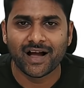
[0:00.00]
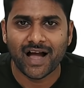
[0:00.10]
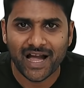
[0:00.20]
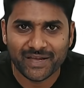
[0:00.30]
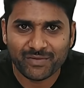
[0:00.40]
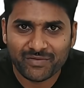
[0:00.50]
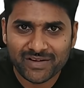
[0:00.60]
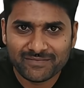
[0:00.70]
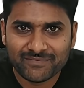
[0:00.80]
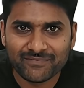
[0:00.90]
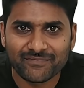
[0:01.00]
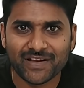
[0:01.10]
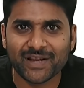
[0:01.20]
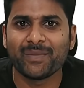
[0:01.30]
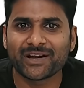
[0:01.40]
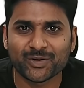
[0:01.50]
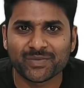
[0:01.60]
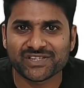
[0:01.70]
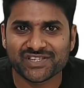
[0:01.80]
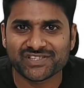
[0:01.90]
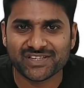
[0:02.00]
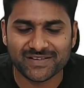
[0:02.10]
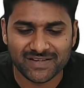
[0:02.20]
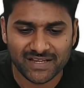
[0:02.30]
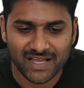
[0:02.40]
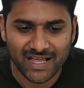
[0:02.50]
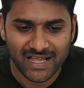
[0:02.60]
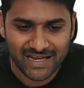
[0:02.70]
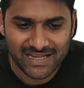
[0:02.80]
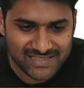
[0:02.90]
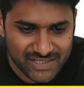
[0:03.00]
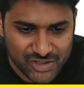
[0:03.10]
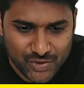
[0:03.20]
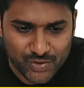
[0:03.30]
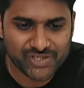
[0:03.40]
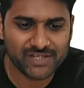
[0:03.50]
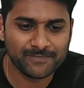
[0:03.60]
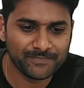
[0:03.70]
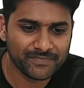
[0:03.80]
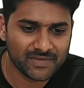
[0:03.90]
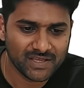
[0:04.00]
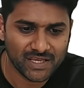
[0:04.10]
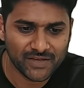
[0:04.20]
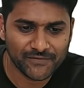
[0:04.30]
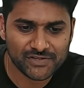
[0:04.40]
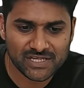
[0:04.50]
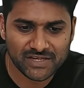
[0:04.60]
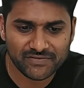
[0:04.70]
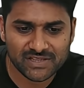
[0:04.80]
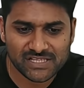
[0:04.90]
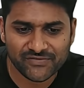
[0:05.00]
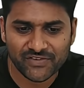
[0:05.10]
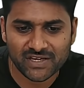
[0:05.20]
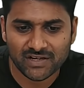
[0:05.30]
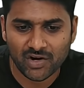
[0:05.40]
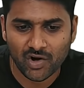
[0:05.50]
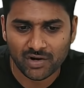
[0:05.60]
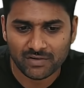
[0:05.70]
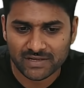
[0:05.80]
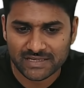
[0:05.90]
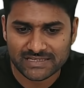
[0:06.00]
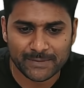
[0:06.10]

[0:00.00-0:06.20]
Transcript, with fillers: Hi everyone, welcome back to my session. Let's see this question. If you check with this figure, it